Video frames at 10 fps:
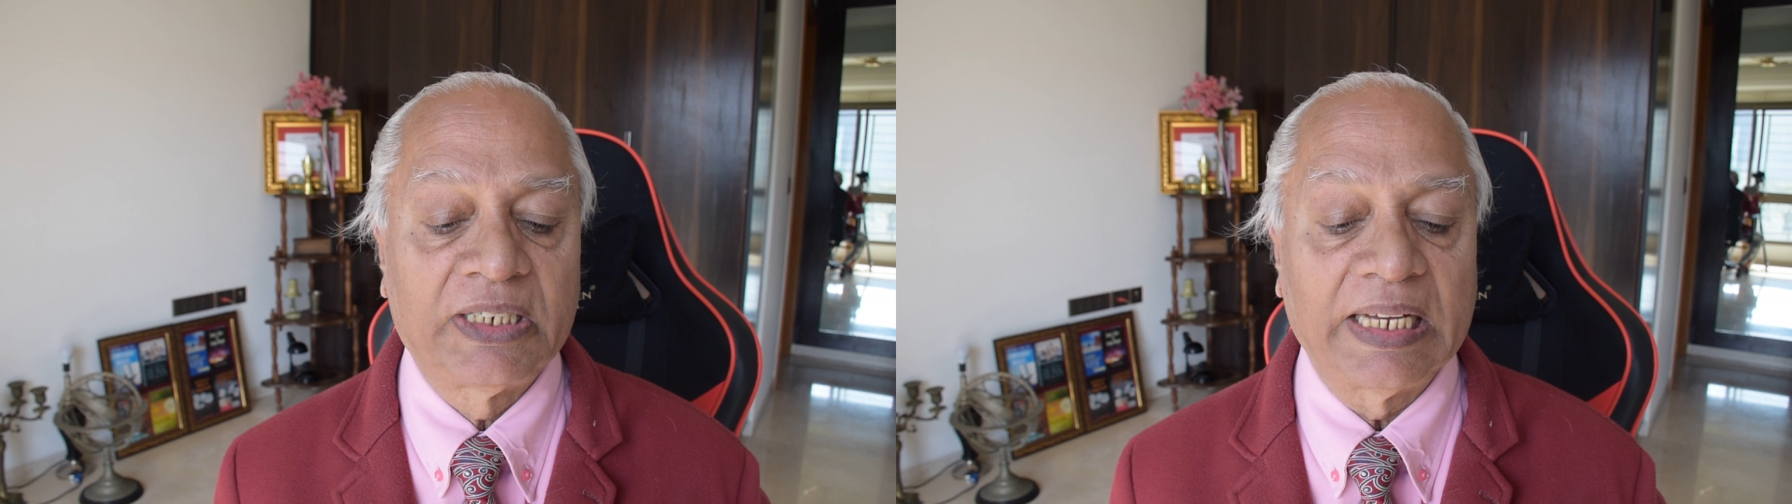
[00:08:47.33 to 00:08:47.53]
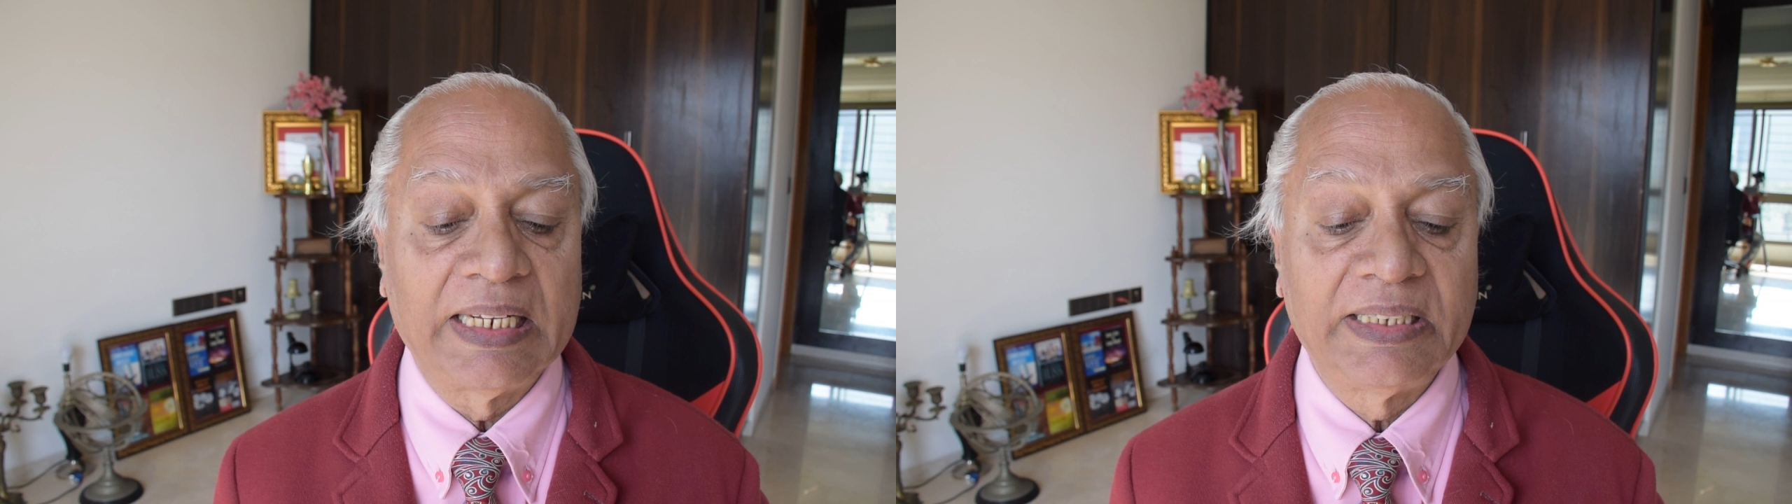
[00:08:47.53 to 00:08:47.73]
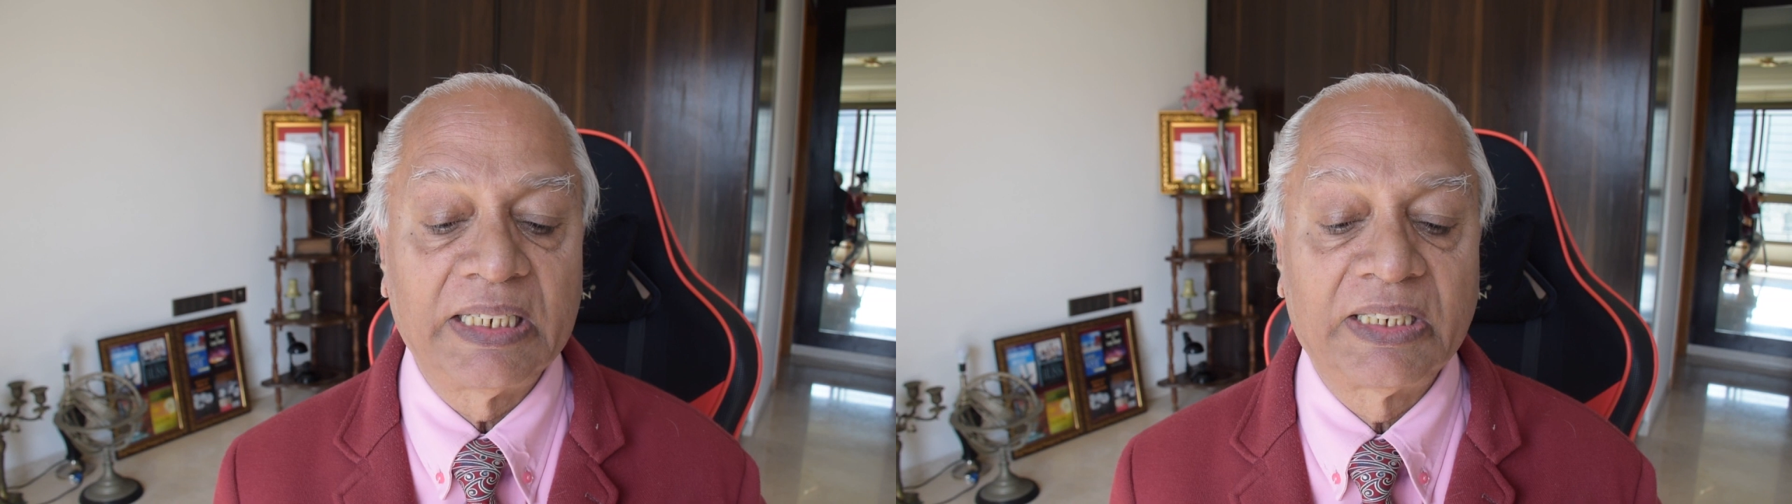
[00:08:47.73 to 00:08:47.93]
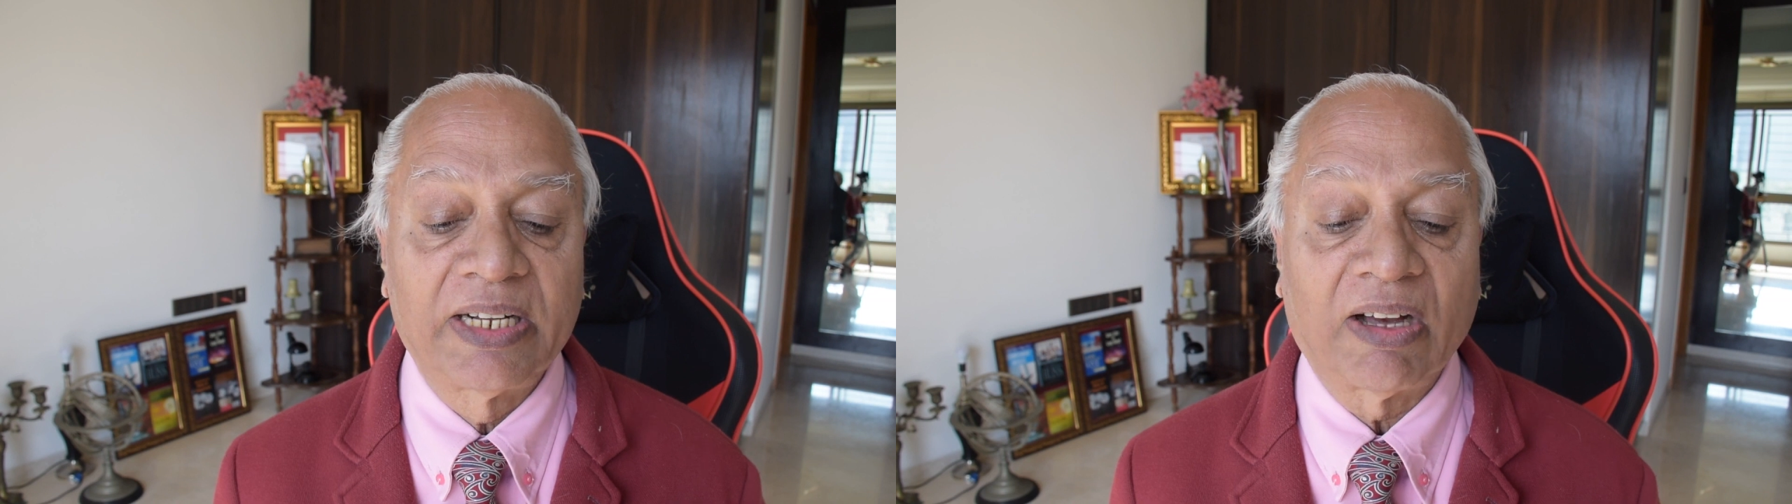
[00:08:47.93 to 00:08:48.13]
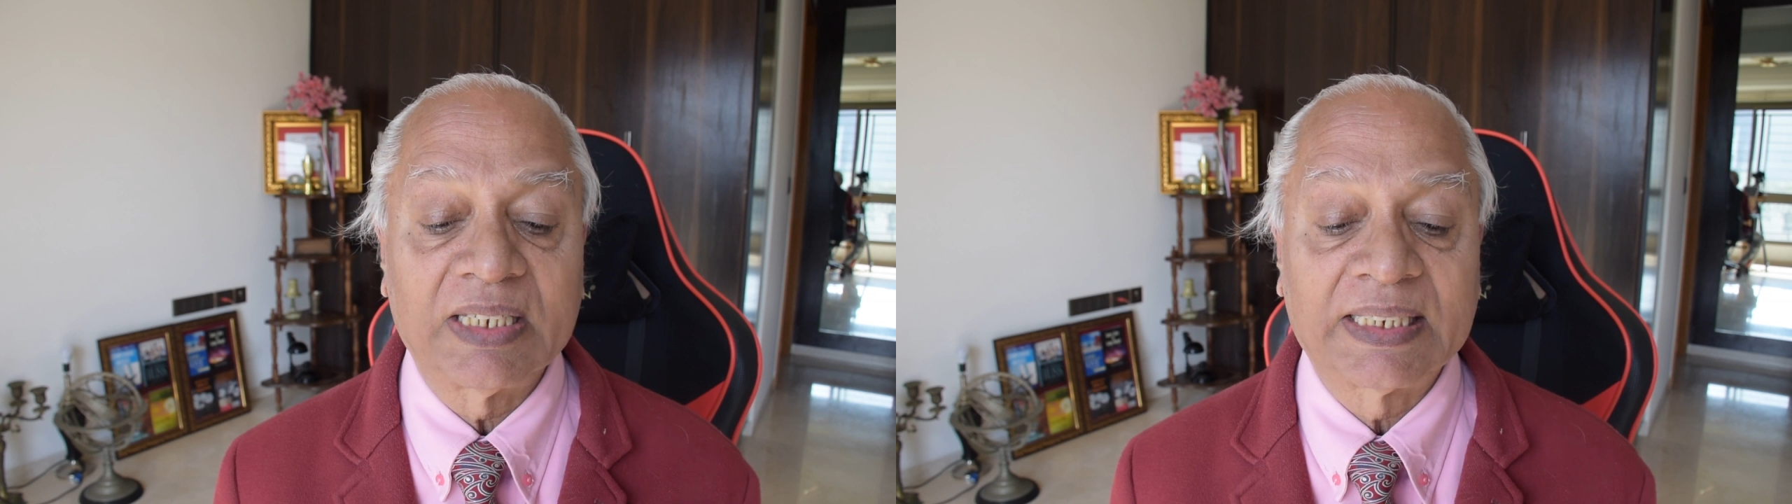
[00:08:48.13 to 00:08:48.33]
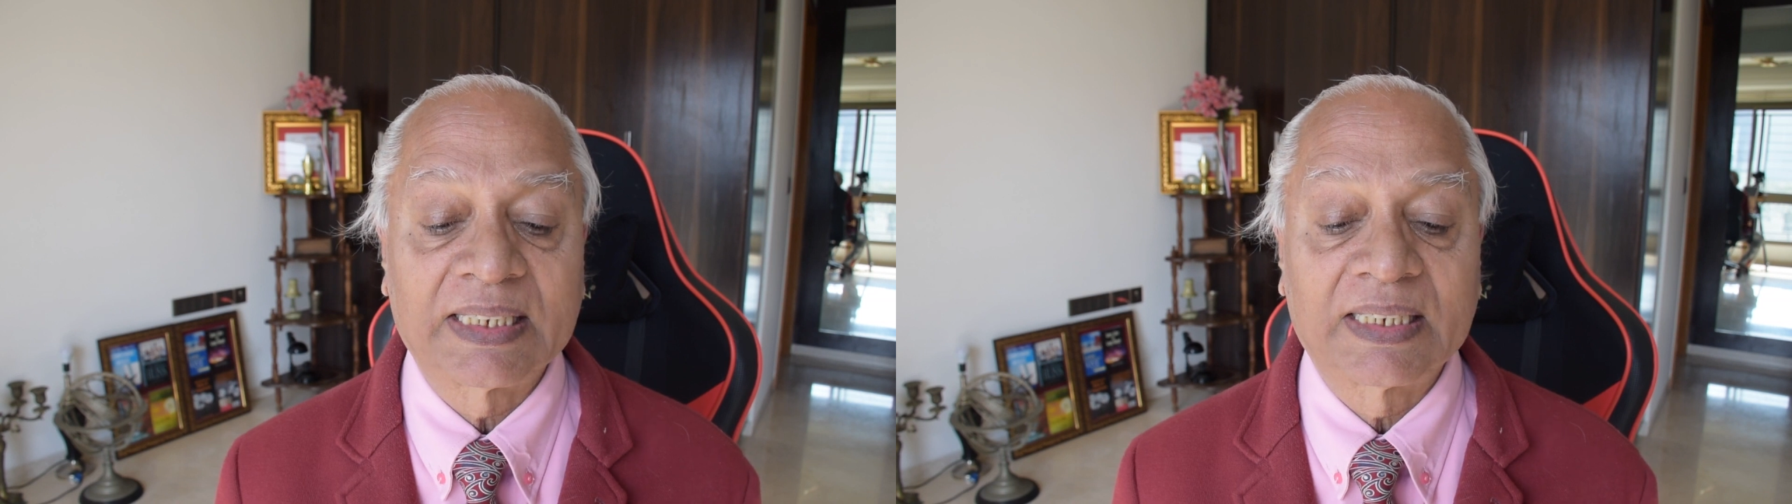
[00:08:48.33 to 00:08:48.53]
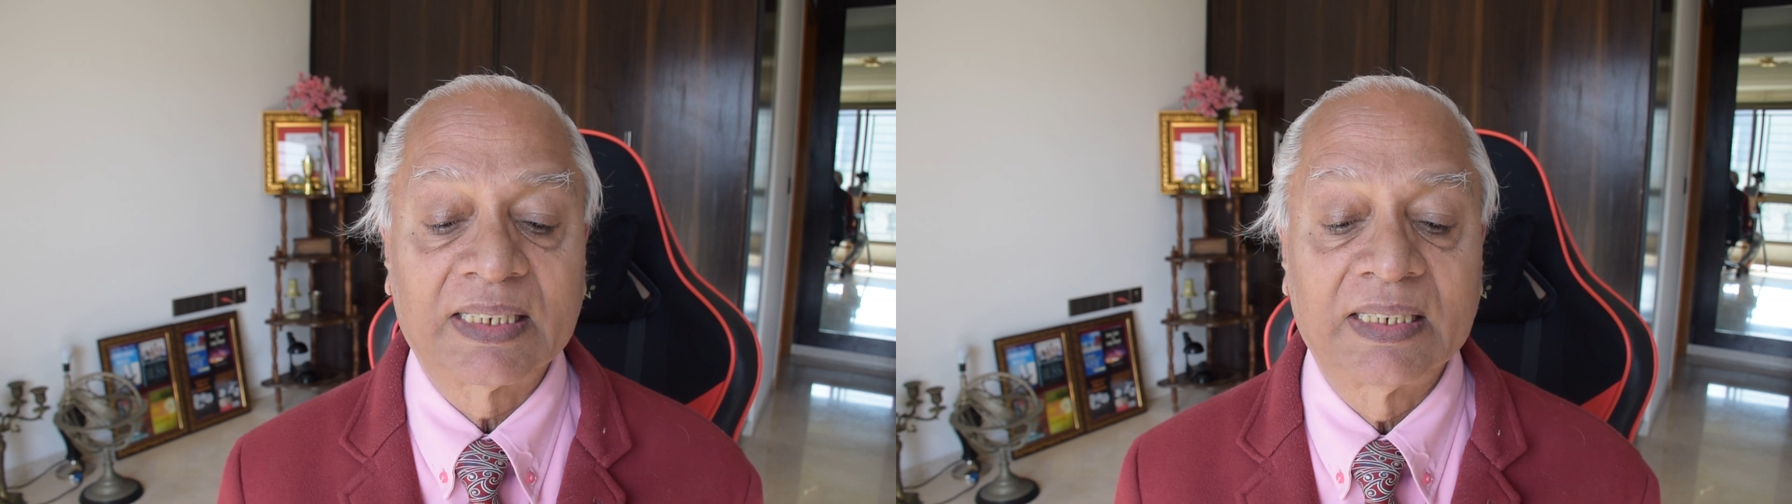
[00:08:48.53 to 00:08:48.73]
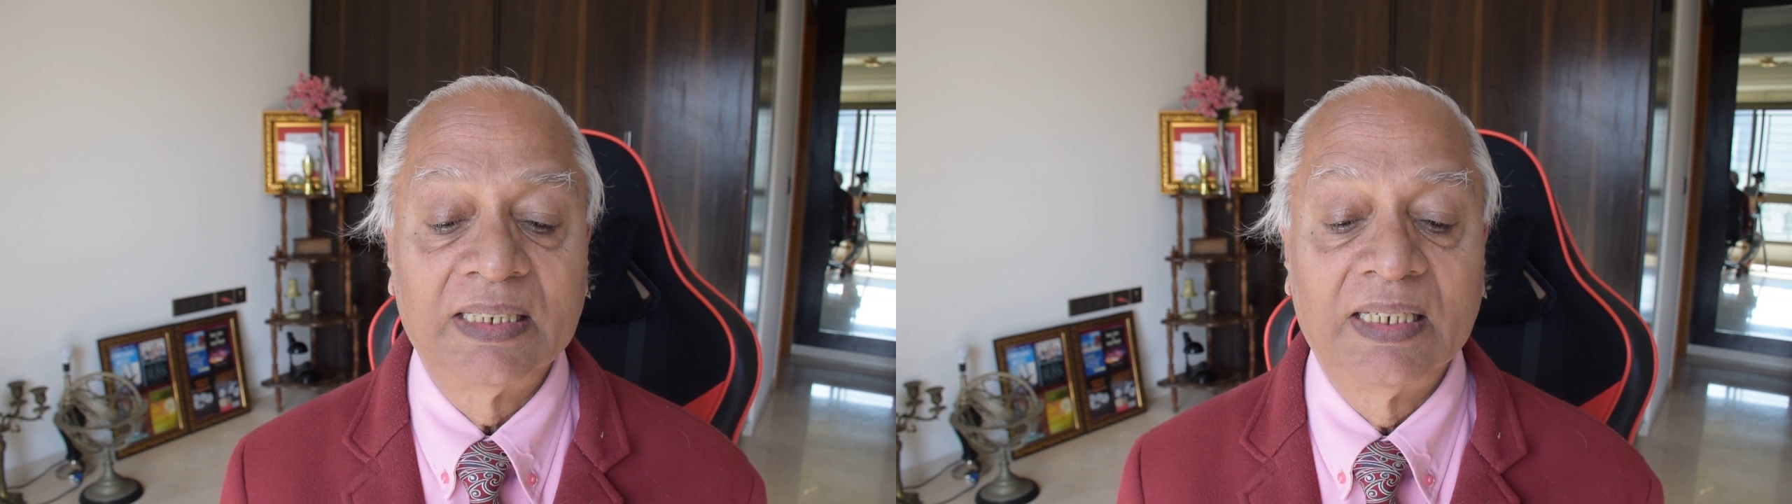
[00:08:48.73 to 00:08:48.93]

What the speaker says: challenging tasks,